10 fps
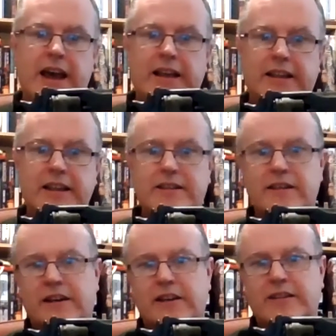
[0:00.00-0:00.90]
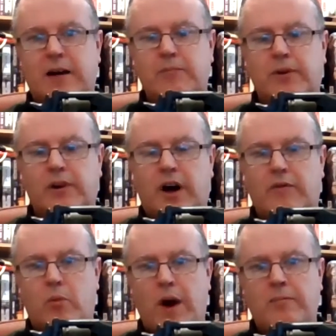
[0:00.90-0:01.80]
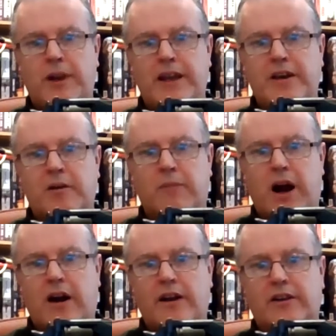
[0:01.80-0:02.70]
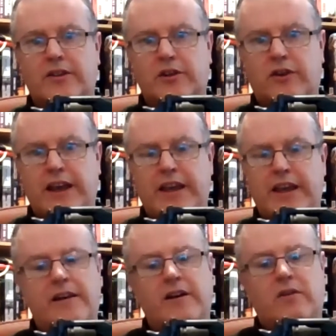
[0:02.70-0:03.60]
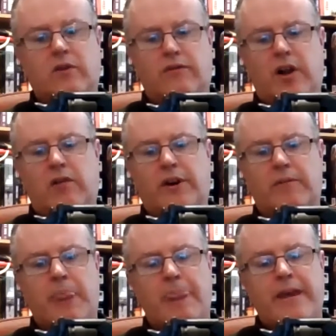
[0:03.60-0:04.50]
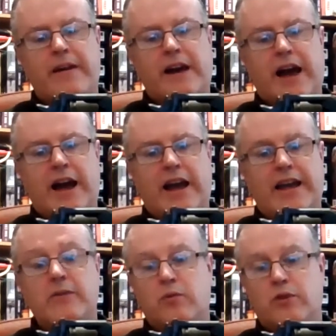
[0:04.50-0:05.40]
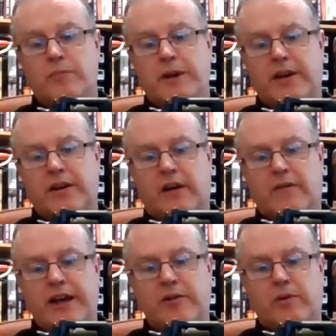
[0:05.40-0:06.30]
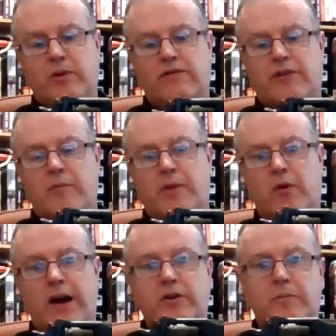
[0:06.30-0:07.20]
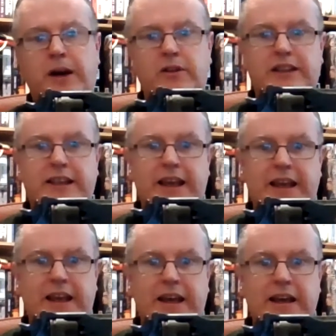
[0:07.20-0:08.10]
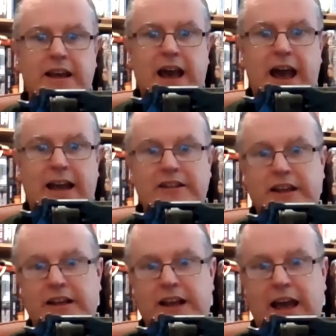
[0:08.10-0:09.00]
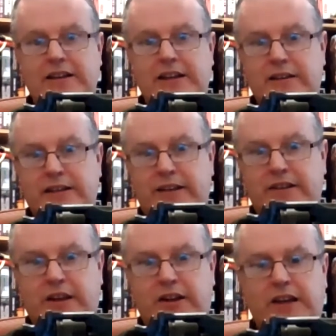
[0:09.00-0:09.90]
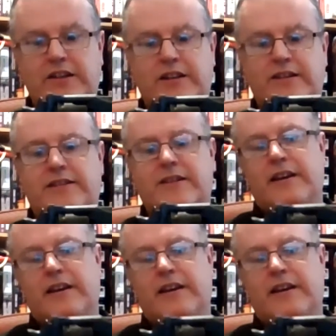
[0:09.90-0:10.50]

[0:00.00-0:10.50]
This is an example of a Webley Mark III revolver. It would have been available from around about the 1880s, 1890s.